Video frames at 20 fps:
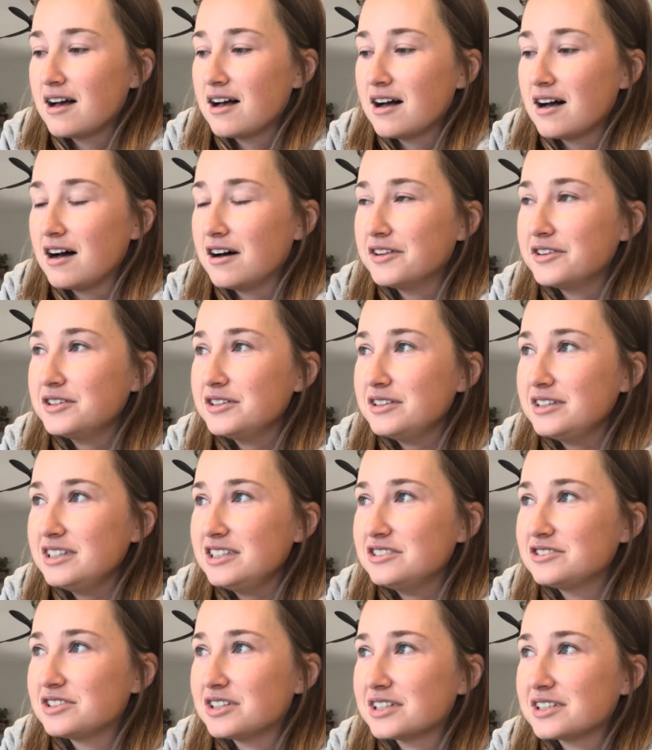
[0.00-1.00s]
other
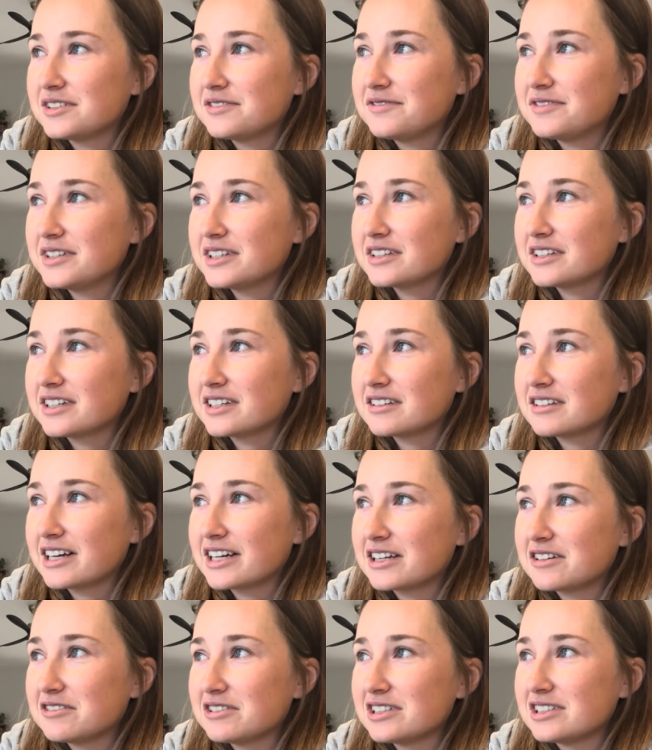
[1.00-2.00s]
than just feeling
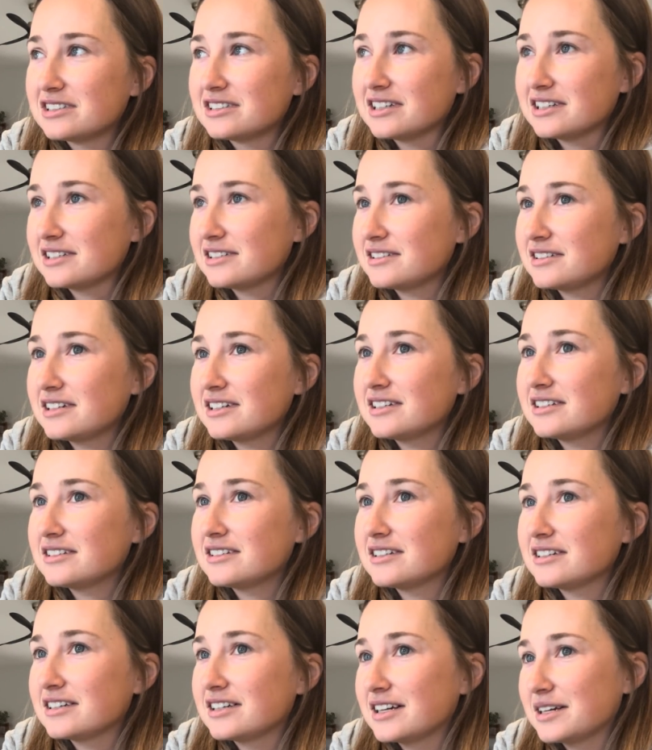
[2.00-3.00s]
like resistant
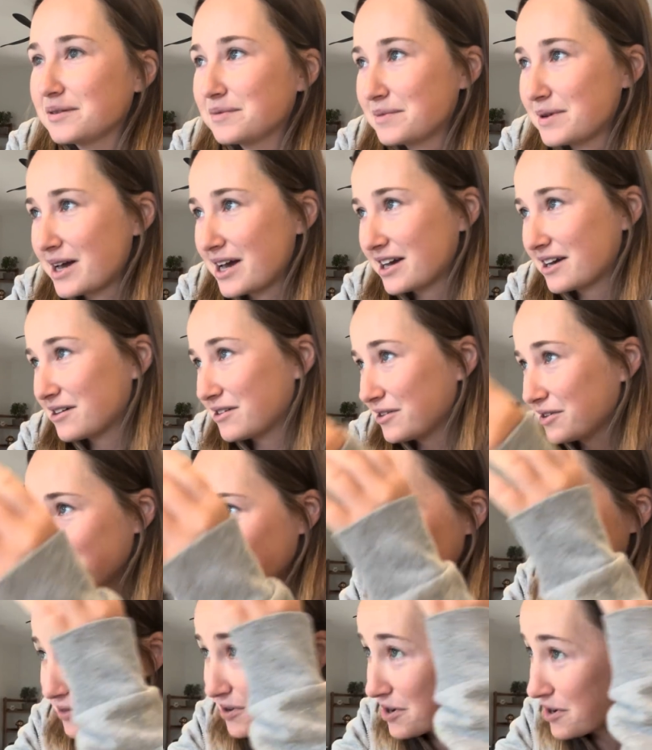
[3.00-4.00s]
to get back on
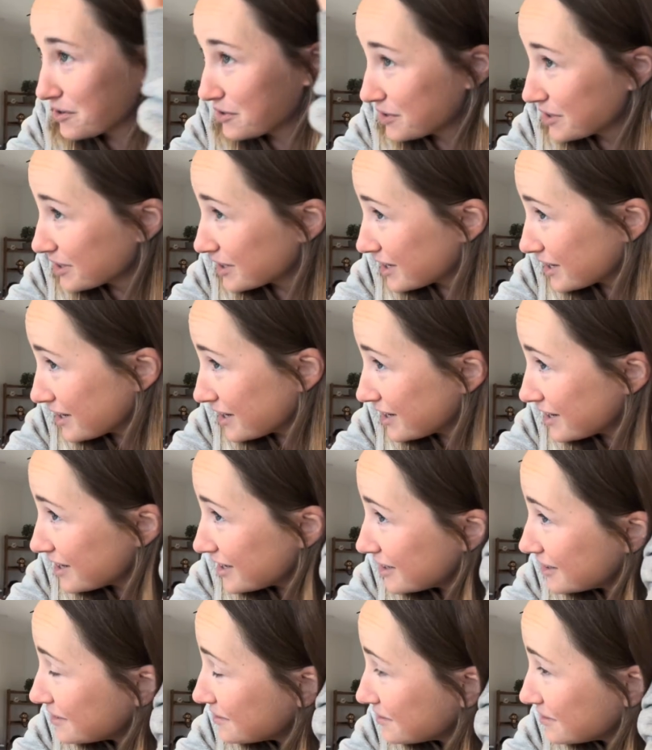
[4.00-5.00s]
the road
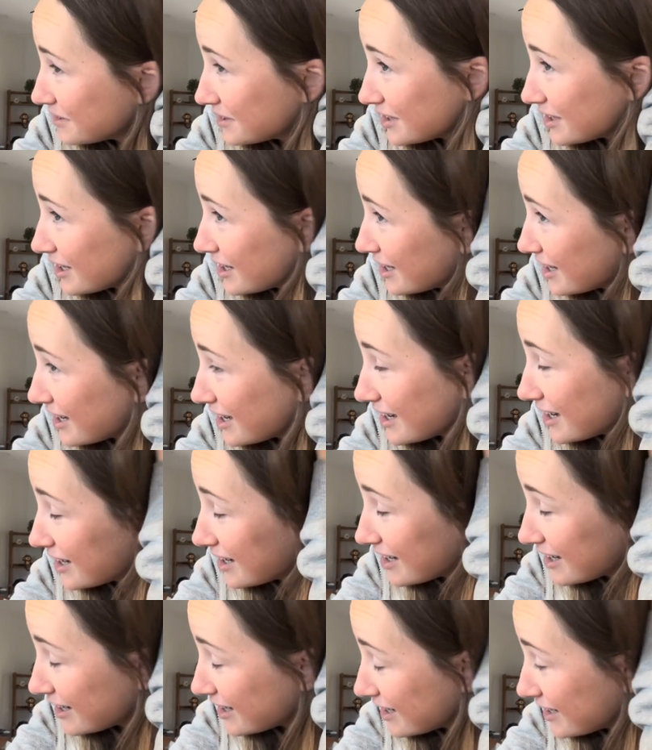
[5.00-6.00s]
again,
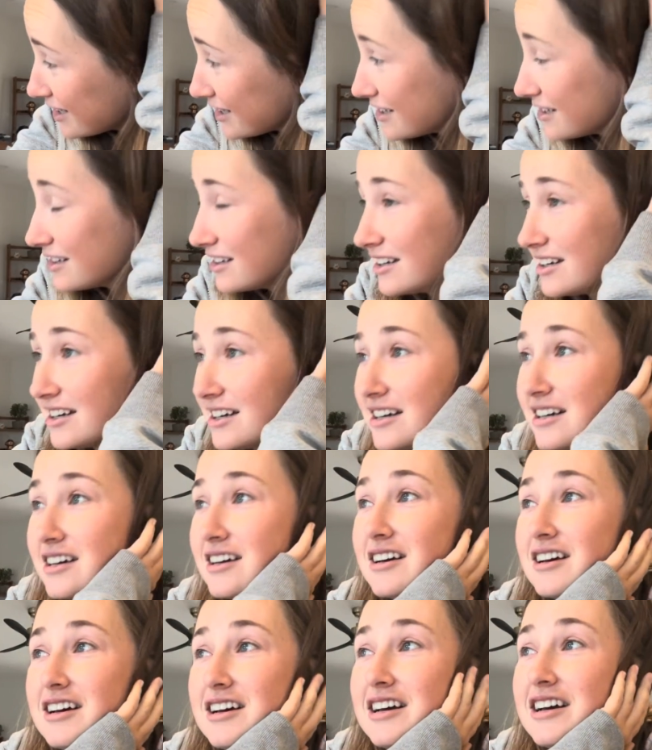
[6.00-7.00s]
I
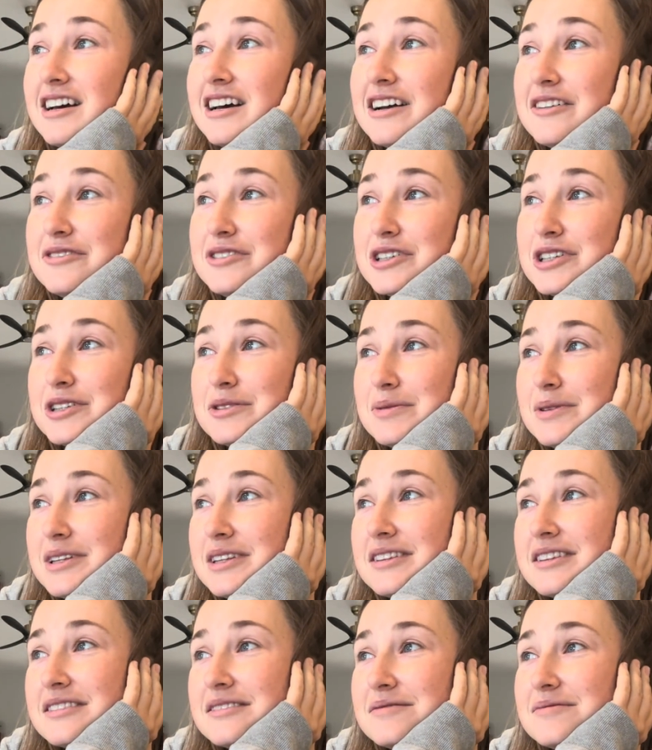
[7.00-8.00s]
have just
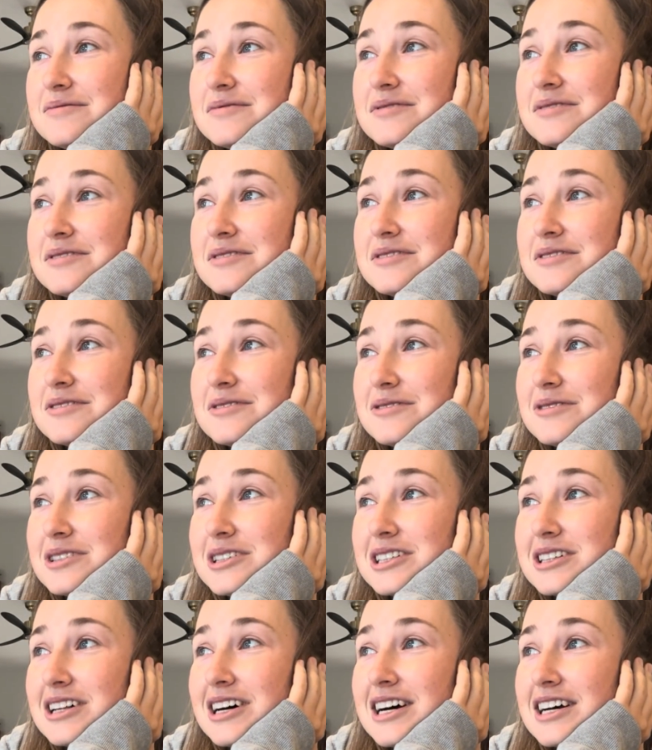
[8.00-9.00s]
been
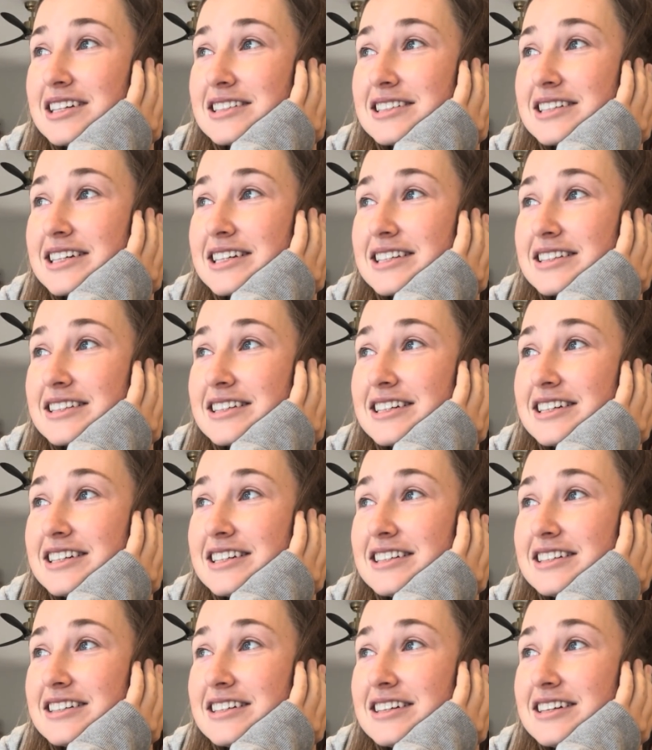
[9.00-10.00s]
realizing
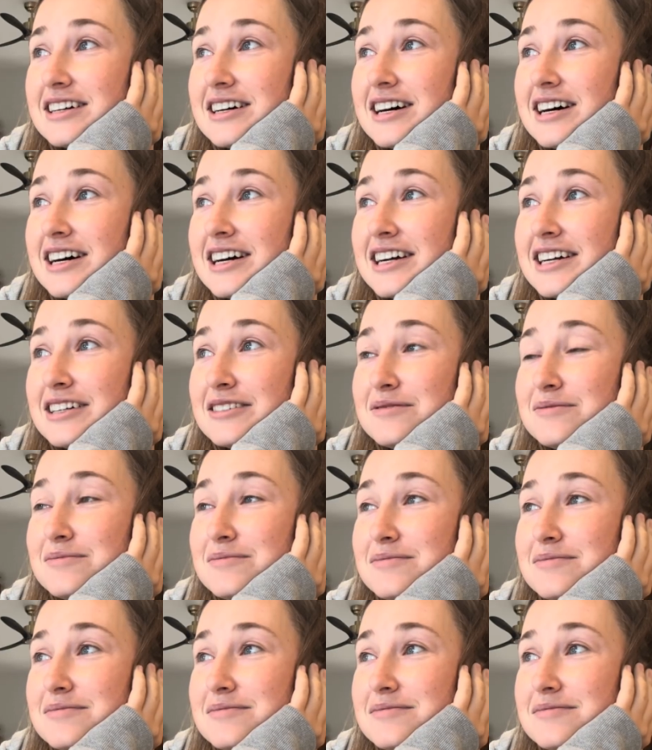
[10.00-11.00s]
that I
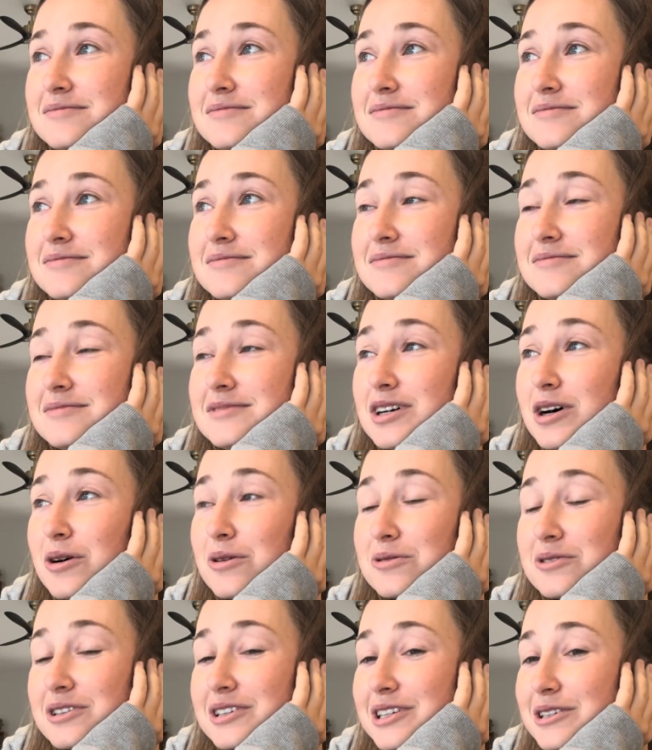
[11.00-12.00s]

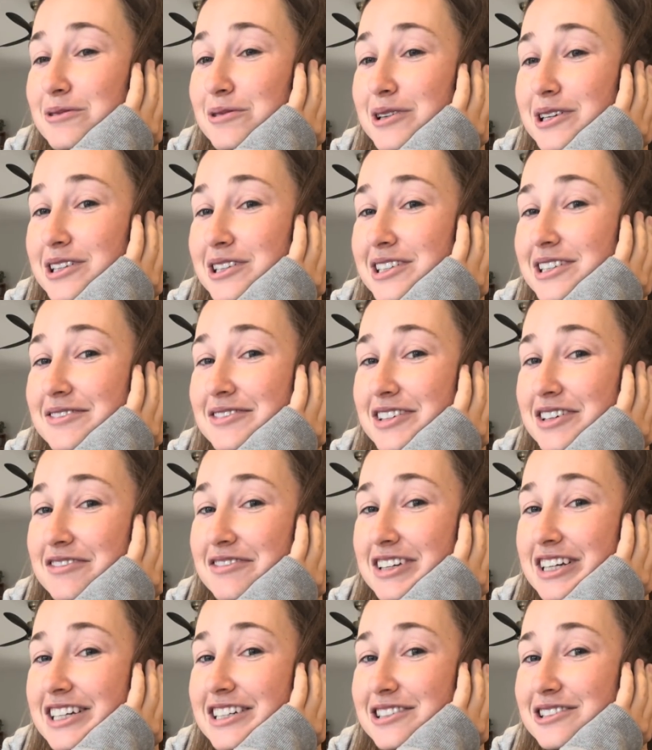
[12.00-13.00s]
don't really want to live in a
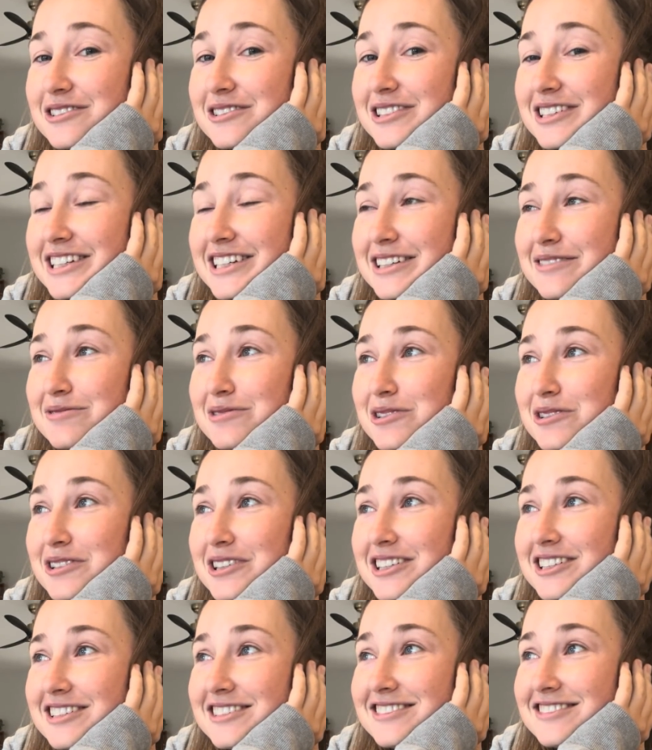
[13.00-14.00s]
vehicle
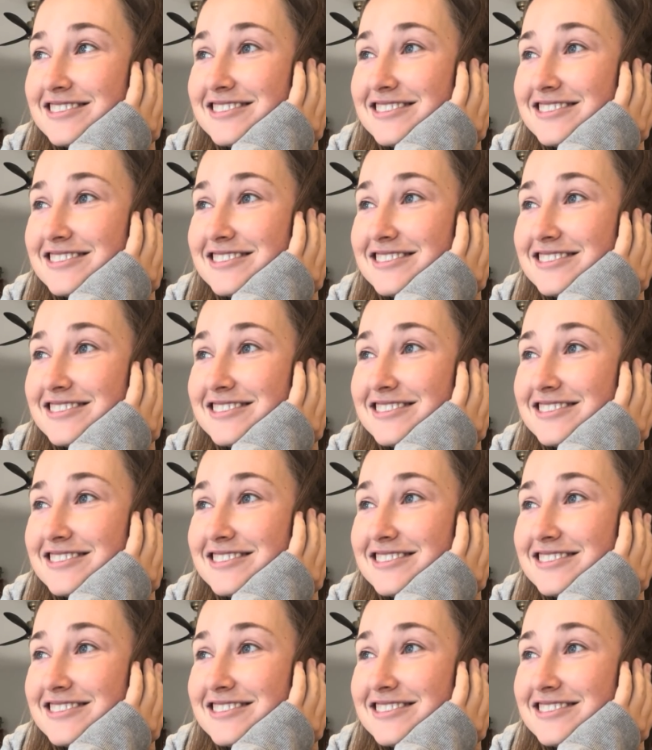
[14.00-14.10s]
anymore.